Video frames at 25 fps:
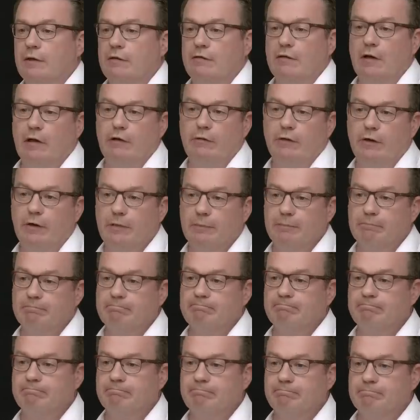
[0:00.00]
salary
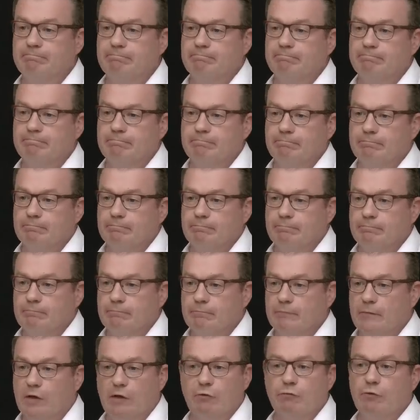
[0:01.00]

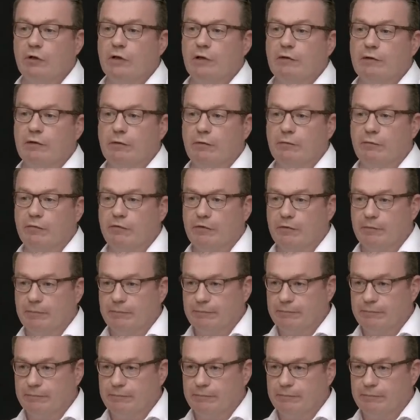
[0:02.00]
in real terms.